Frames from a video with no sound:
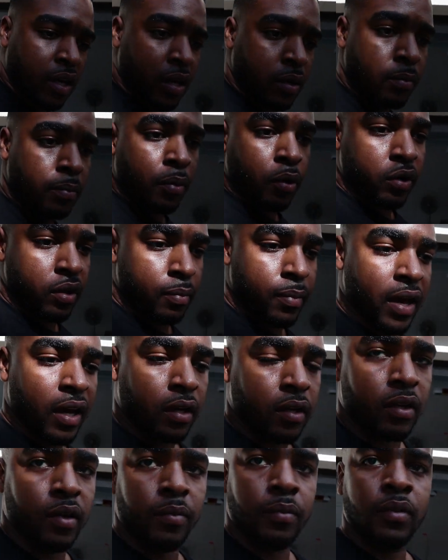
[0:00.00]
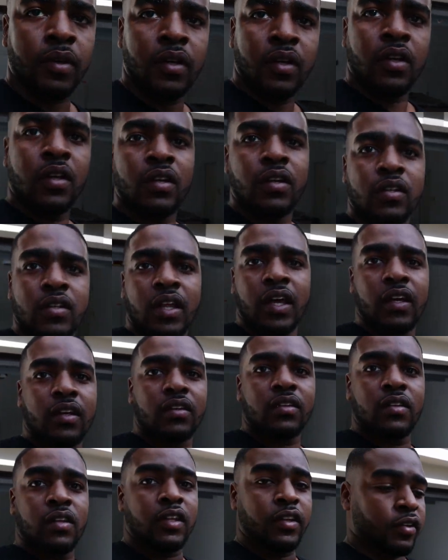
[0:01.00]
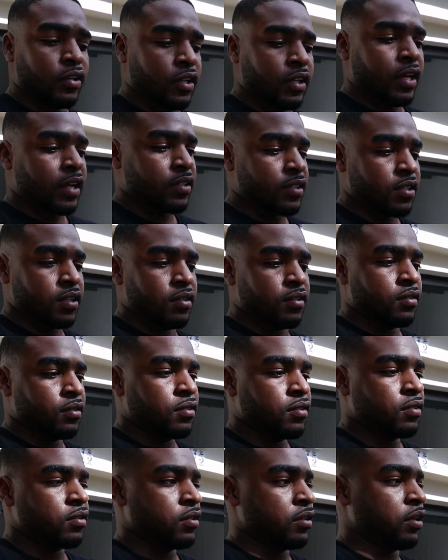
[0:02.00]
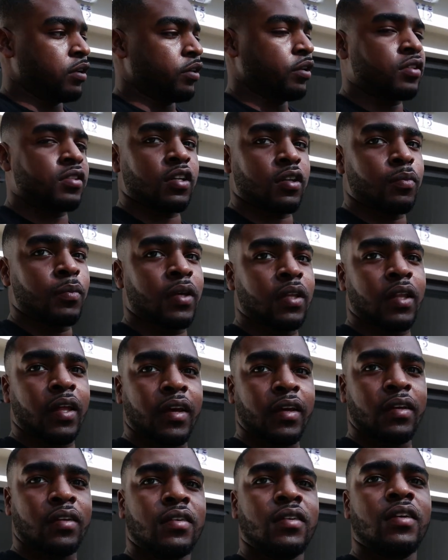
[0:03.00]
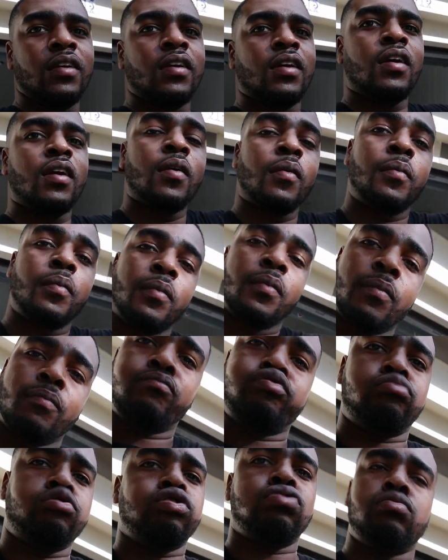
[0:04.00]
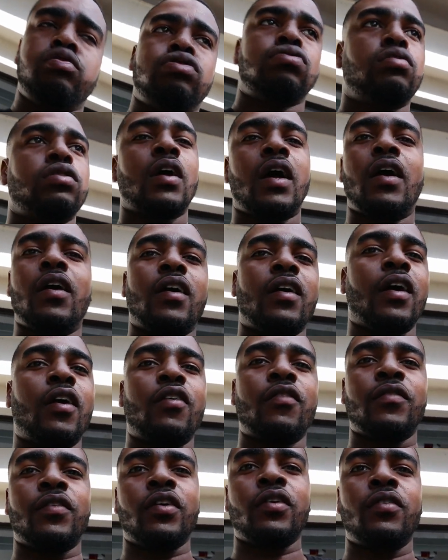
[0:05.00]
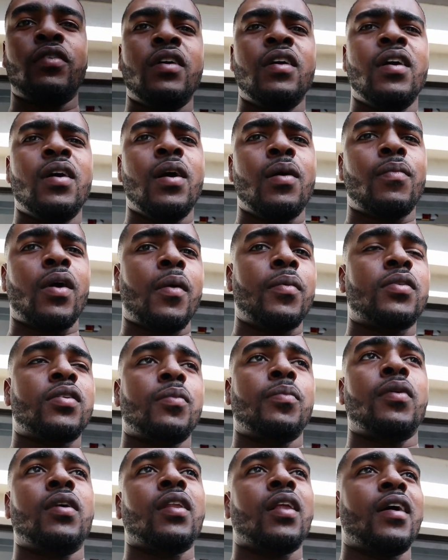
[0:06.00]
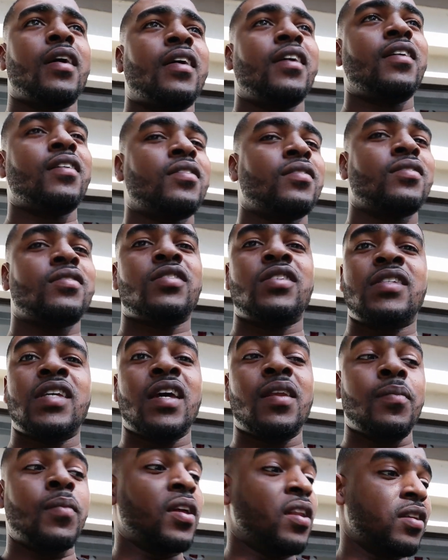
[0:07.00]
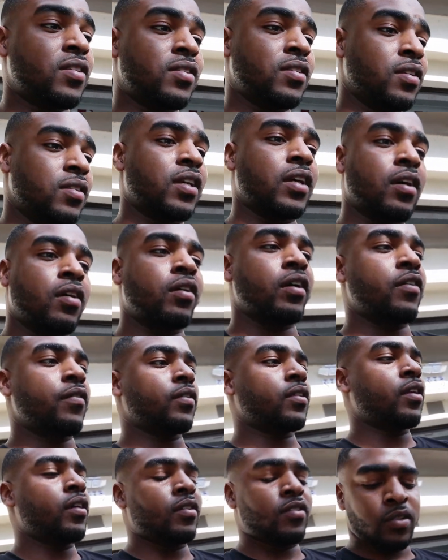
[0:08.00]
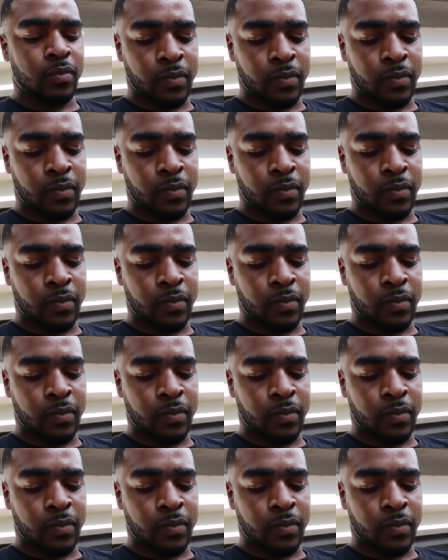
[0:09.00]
and bolt it back up. Like, literally, that's it. Literally took me like, I don't even know, probably took me like 10 minutes to take out everything,